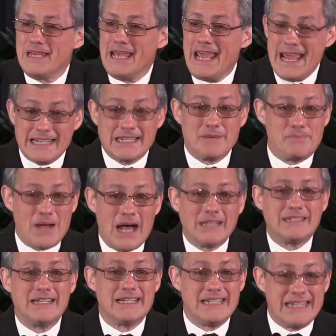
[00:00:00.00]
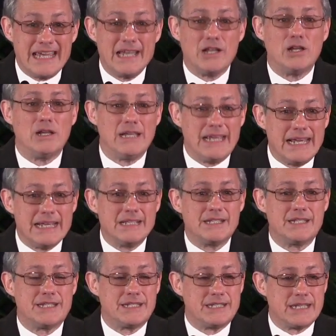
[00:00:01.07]
He's about to kill his
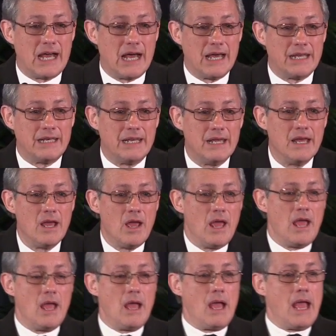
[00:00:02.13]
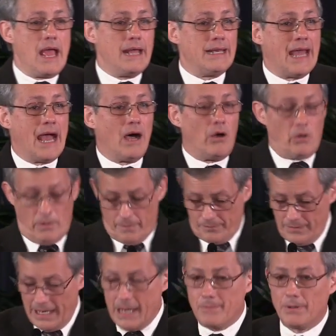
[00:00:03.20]
son now,
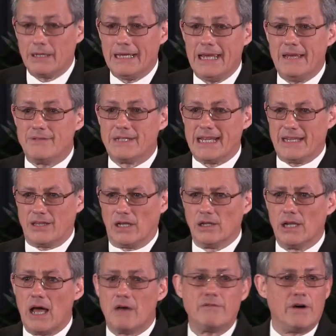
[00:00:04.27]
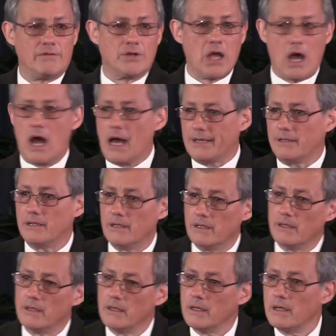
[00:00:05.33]
he believes in the love of God.
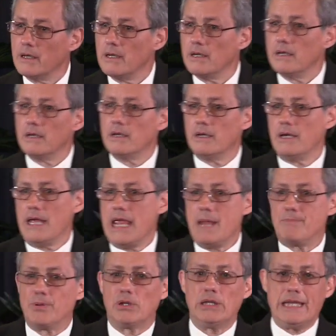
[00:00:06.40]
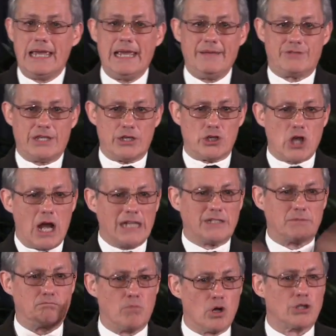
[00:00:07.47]
He believes in
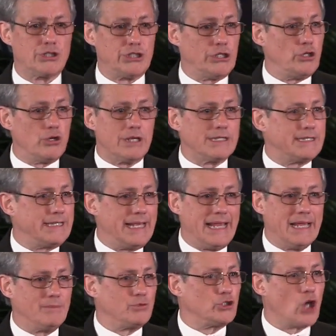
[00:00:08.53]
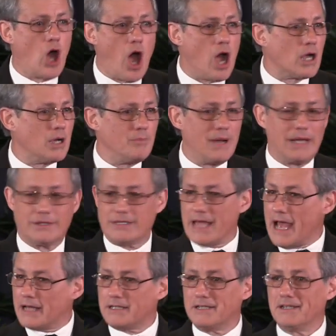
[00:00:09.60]
God's mercy. You can see him talk about
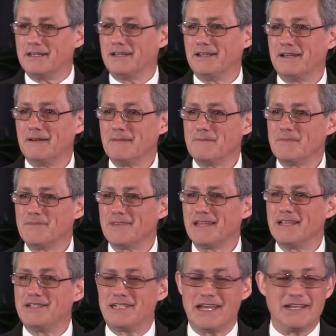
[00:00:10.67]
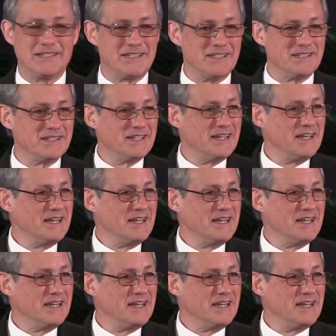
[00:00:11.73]
that in Genesis.